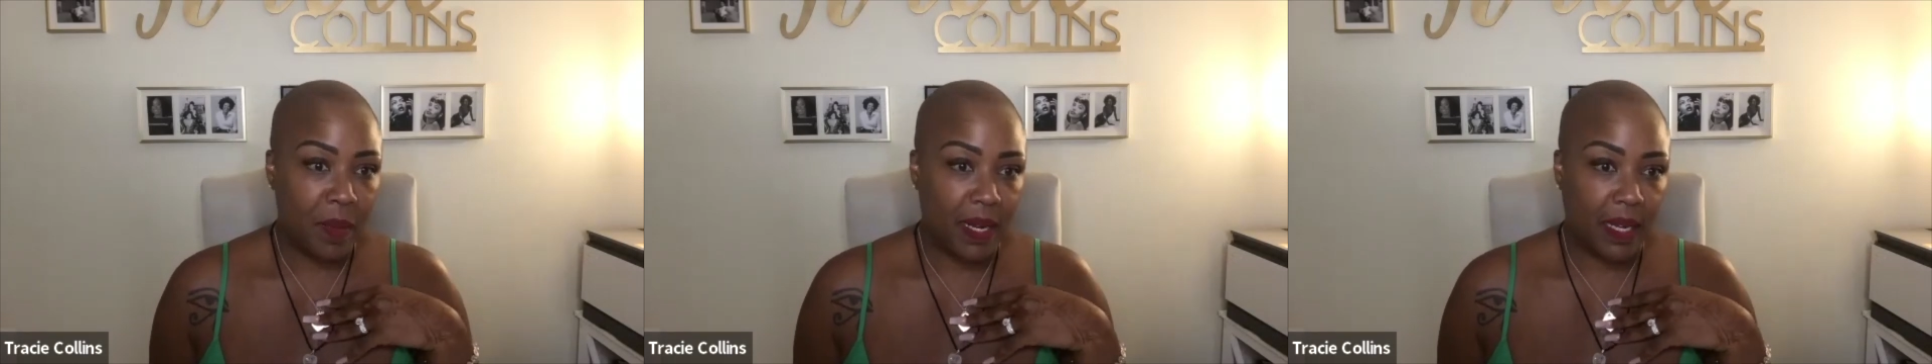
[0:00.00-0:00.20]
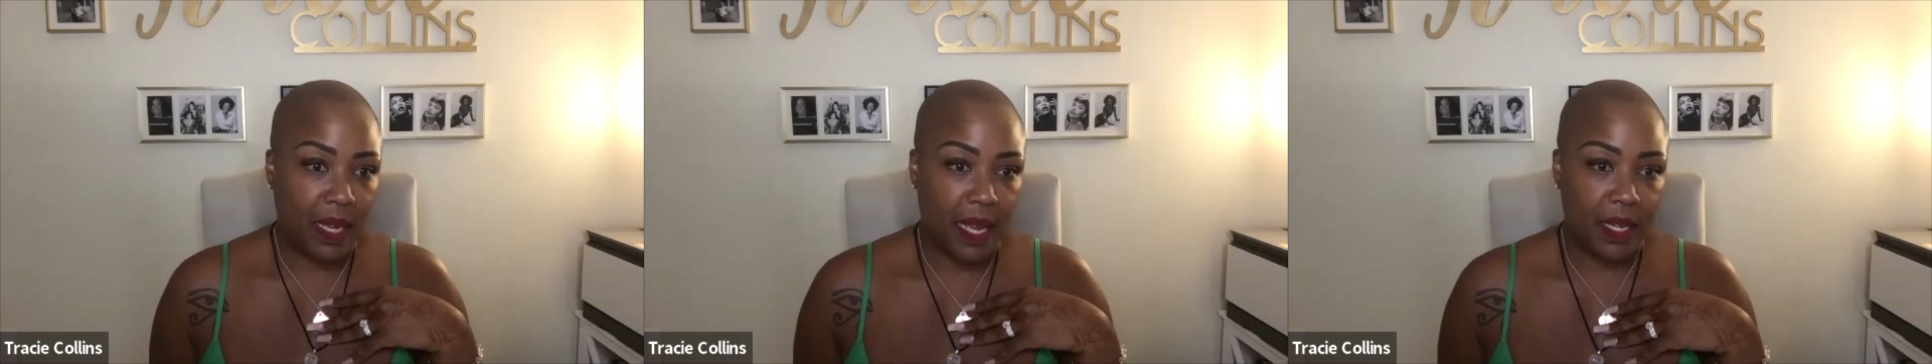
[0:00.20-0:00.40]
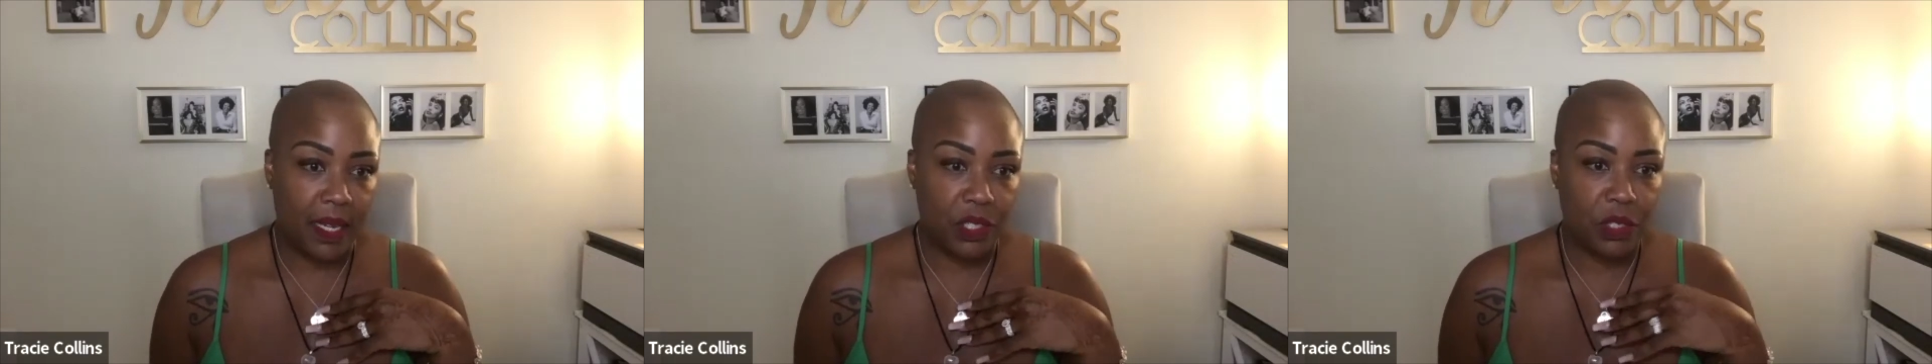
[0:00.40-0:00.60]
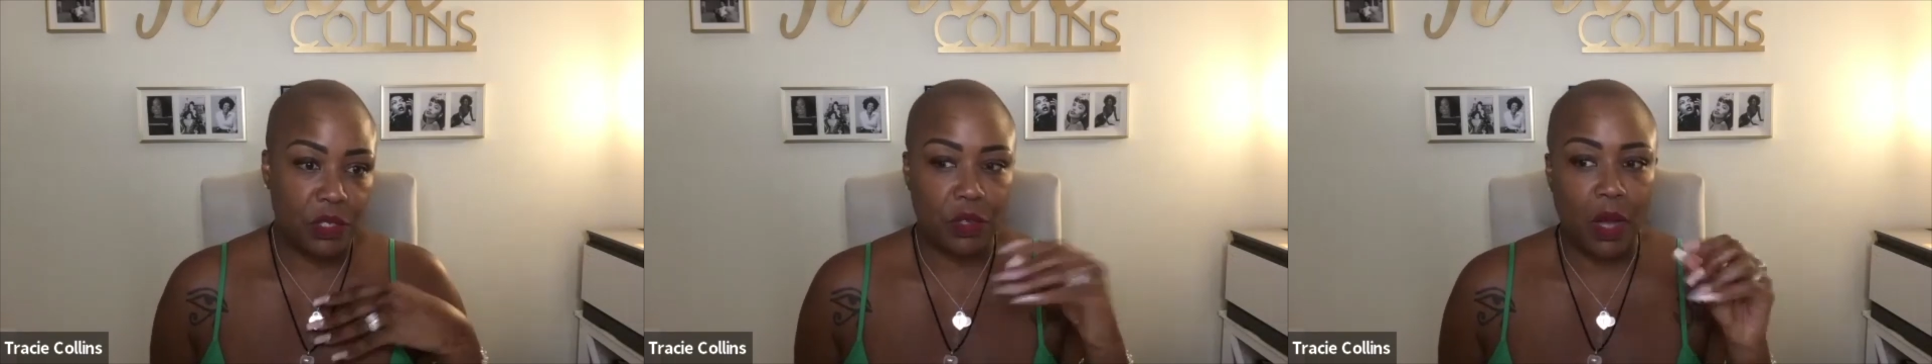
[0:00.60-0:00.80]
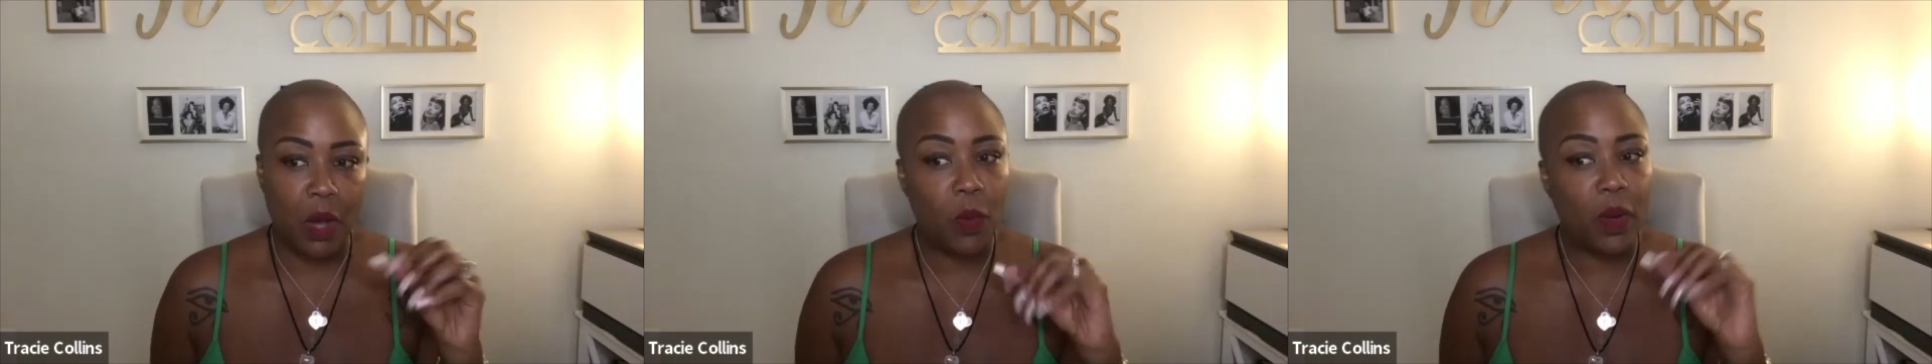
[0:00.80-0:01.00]
medication,
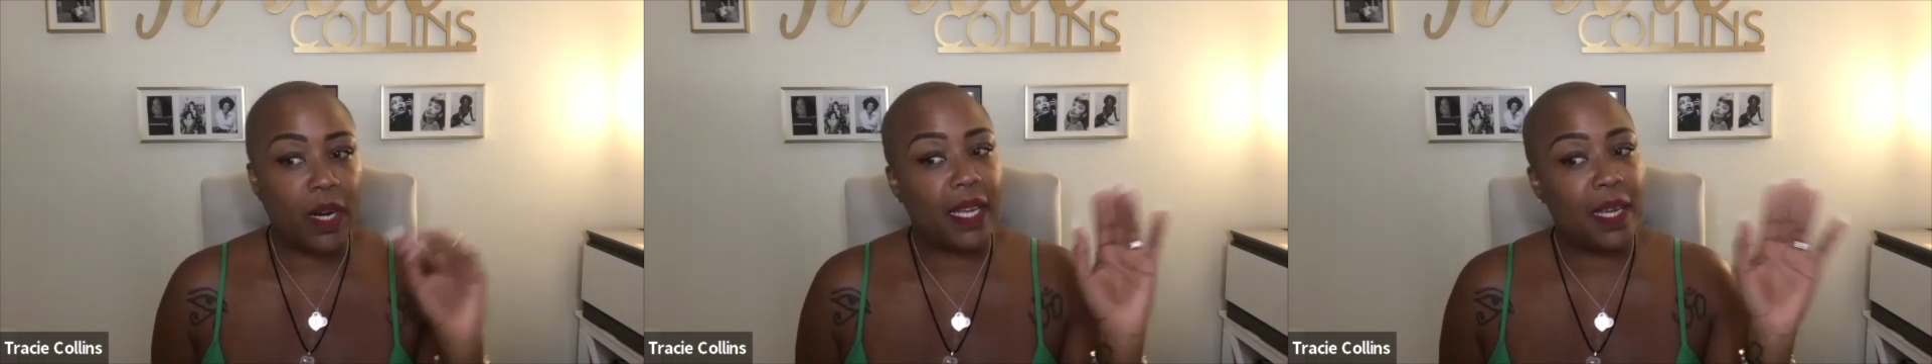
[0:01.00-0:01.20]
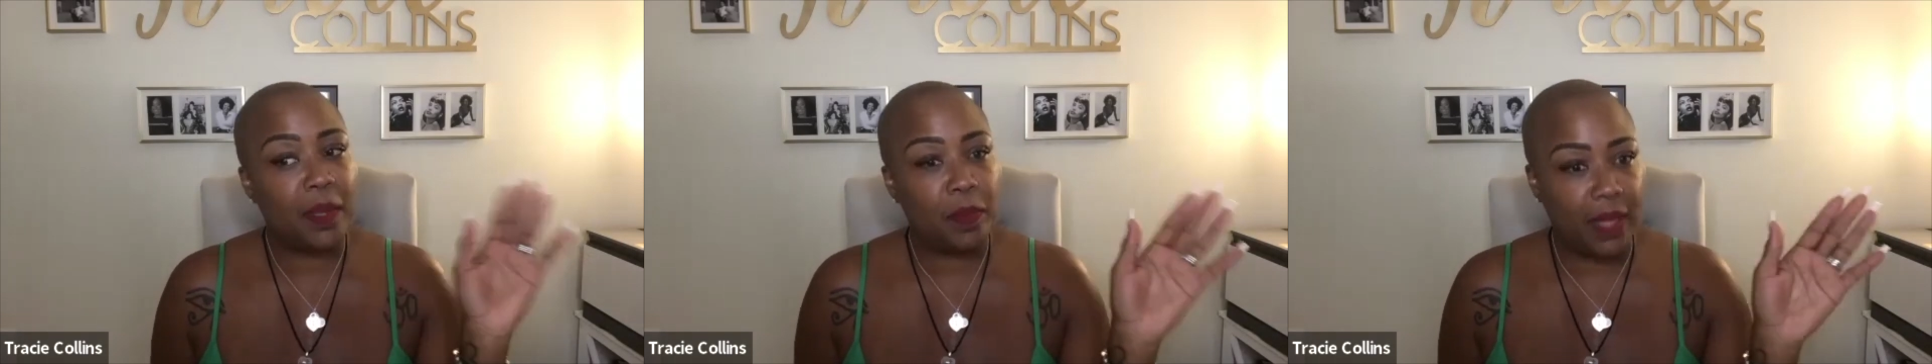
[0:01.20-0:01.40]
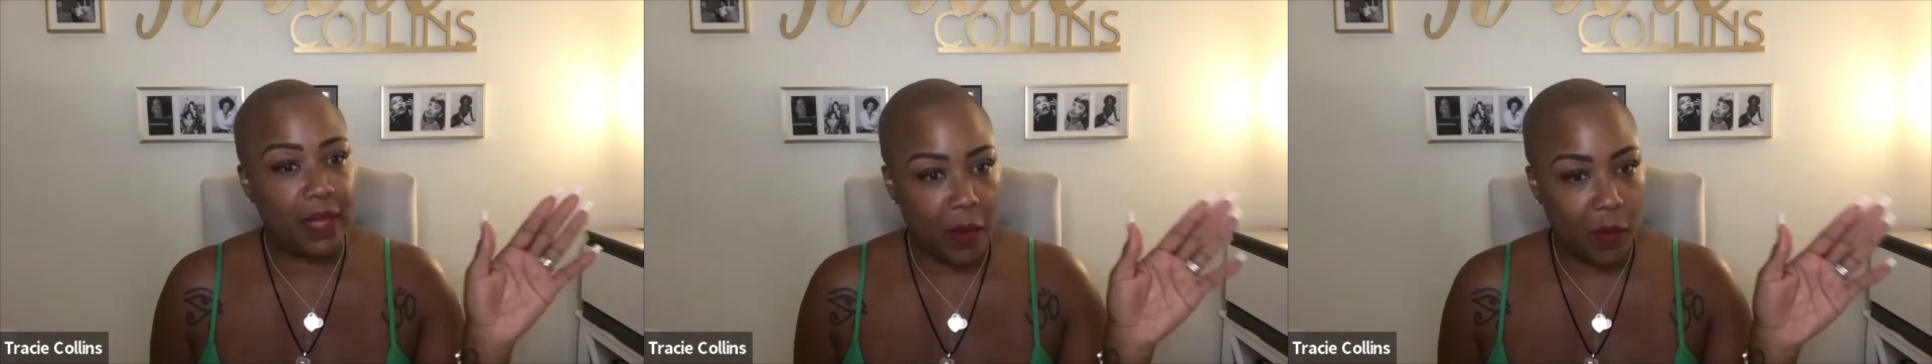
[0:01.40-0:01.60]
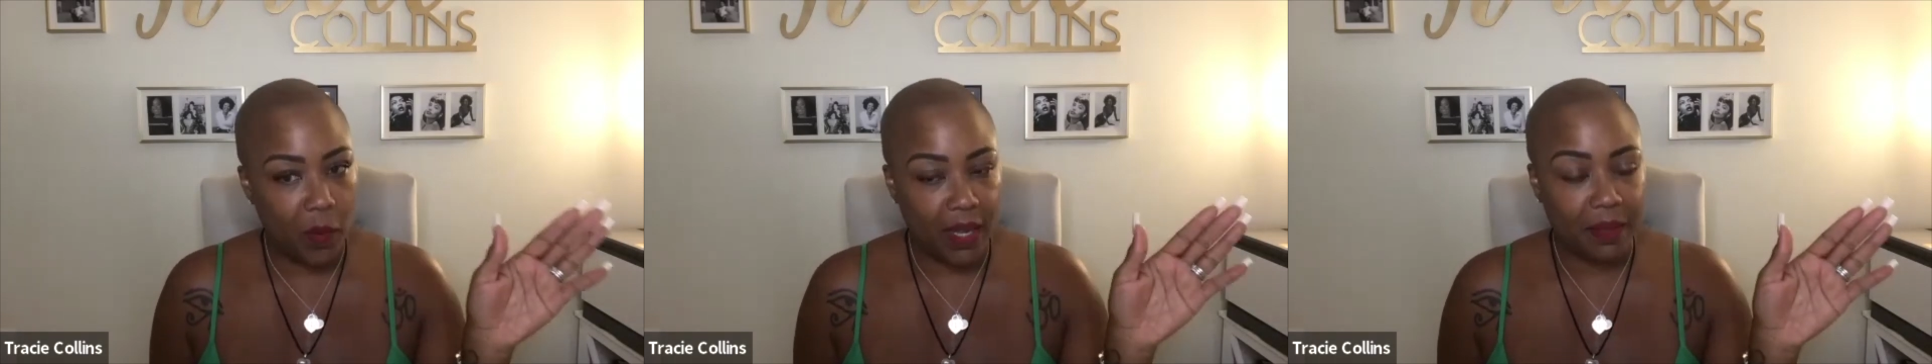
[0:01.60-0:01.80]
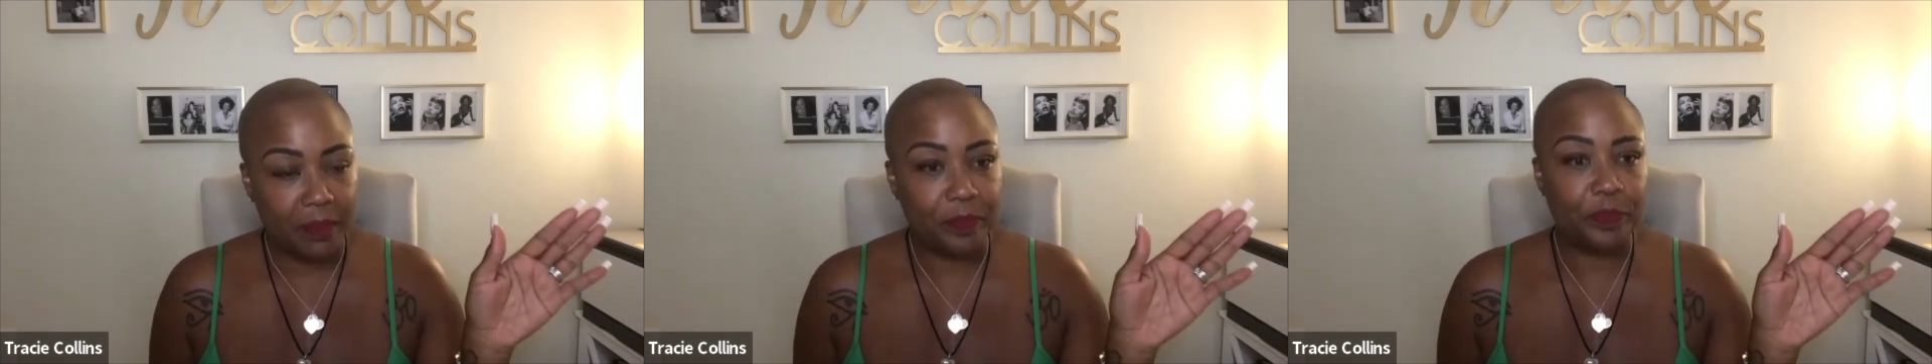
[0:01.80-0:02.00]
so I want to keep it that
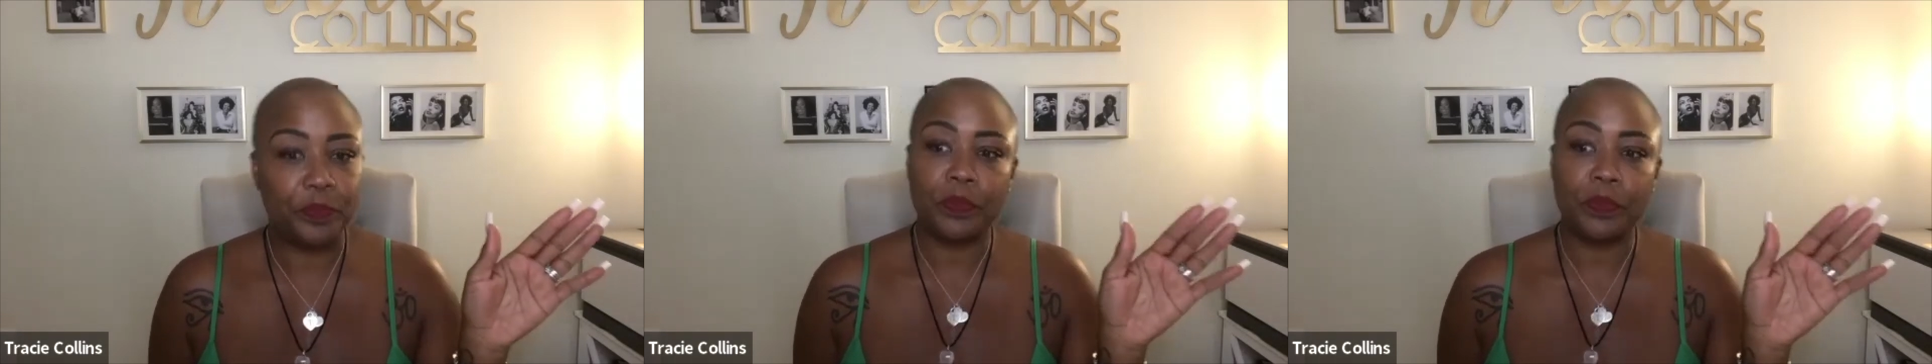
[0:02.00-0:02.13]
way.